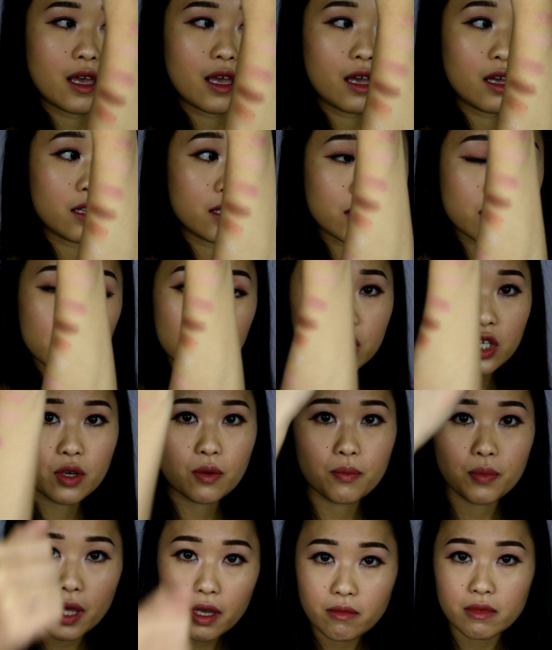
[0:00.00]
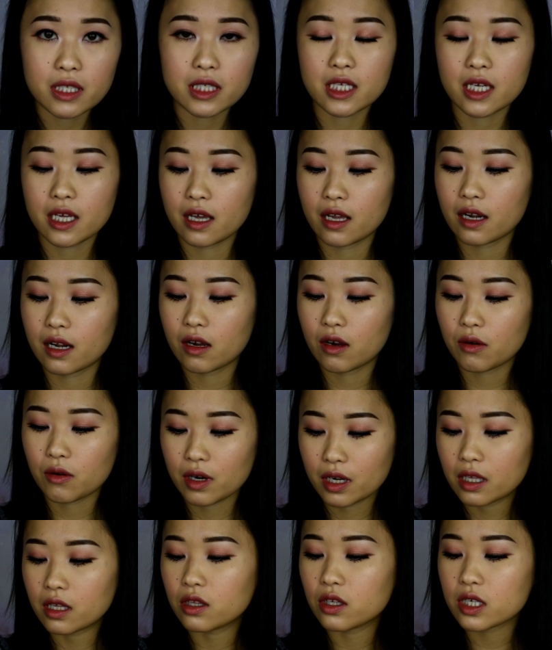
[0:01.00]
It looks pigmented, or
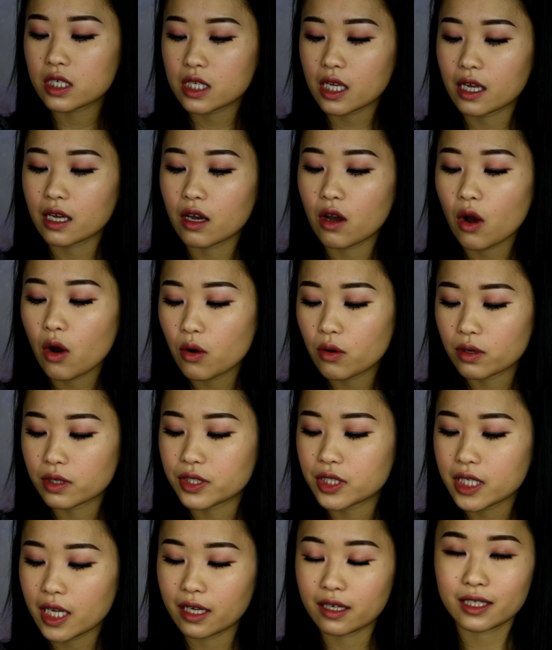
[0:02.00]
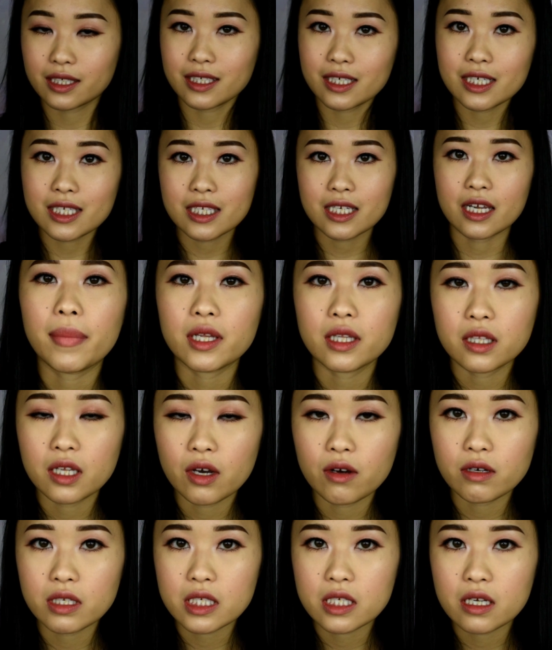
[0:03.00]
it looks like, oh, it's like decent, but
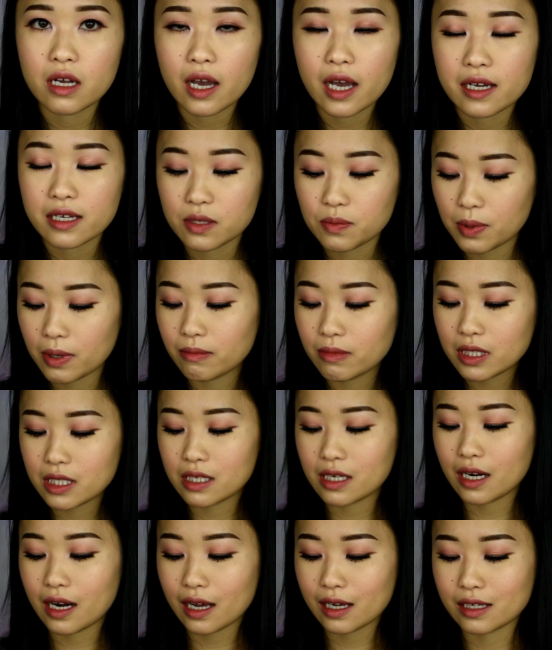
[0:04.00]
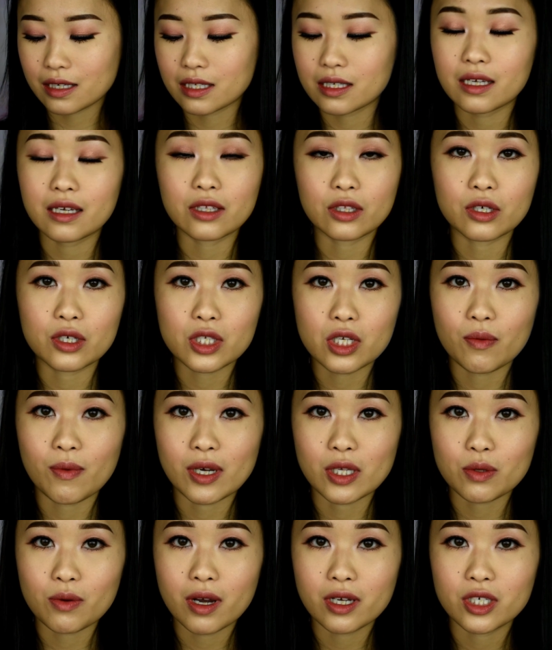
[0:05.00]
no, it's not as pigmented as it looks on my
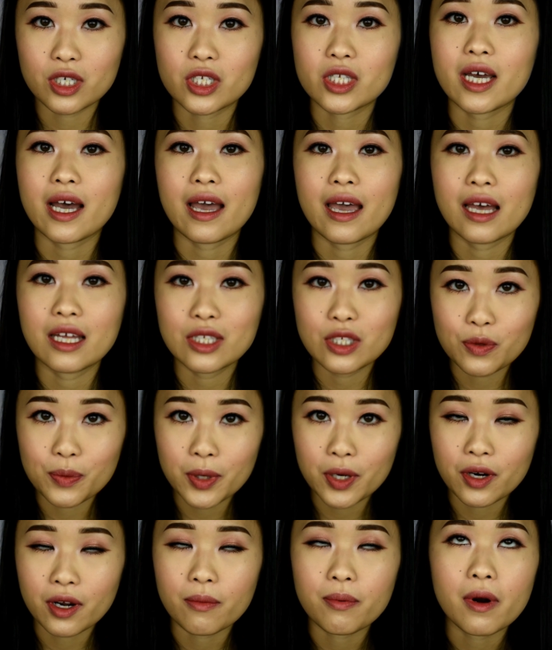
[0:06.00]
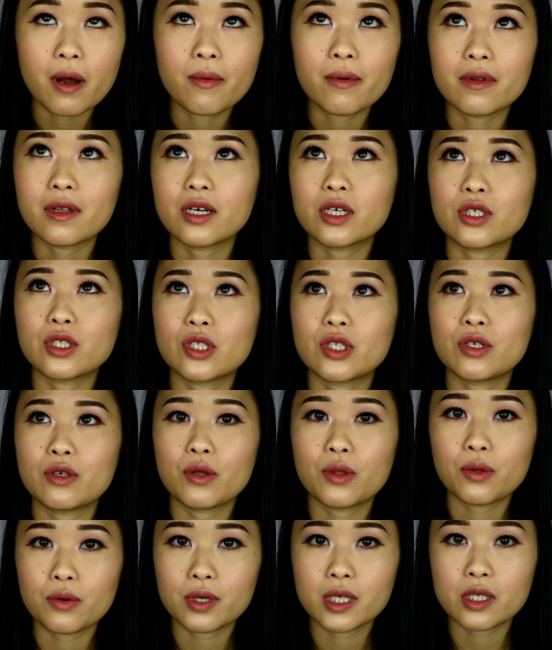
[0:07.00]
swatches. I had to build up probably like 2 or
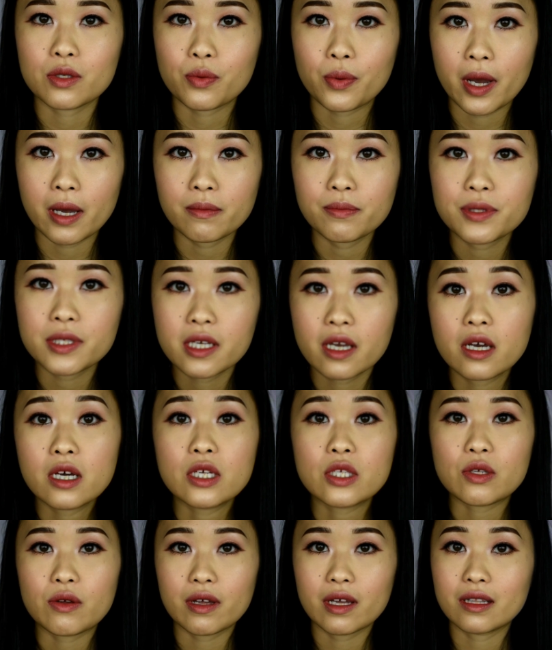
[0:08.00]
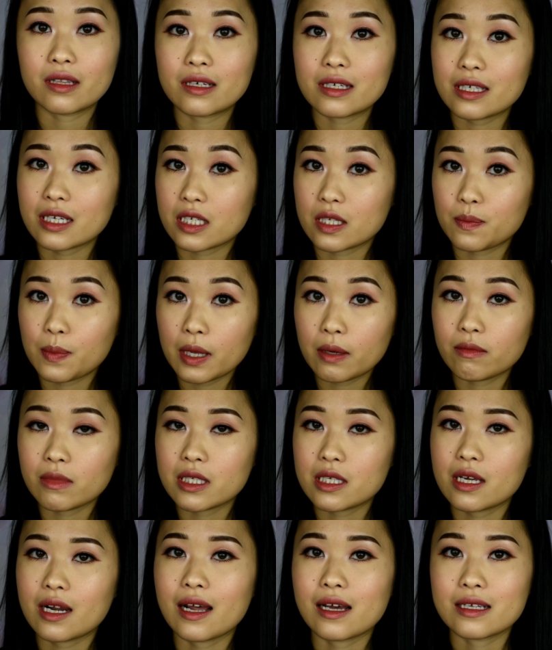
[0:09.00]
3 swipes so it looks as
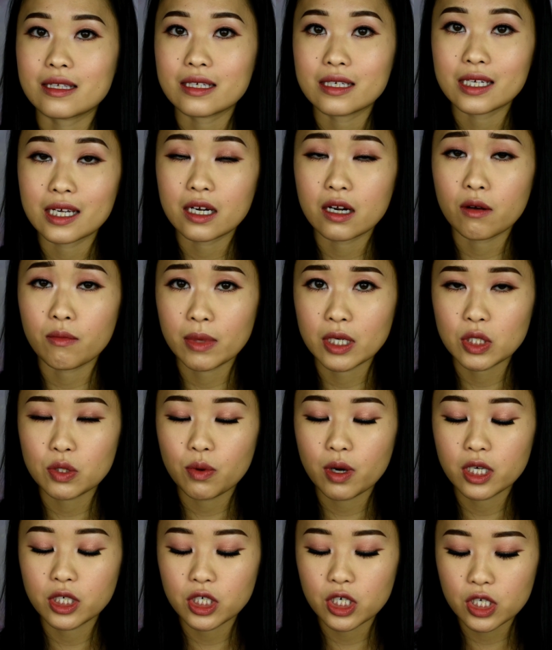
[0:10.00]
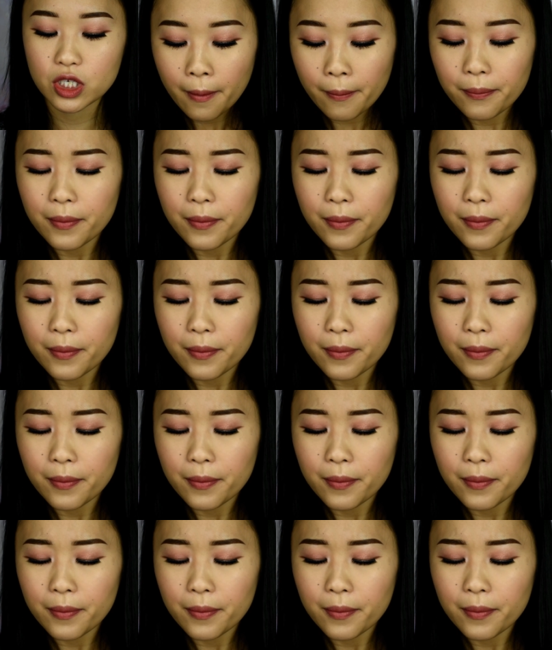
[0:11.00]
pigmented as it did on my swatches.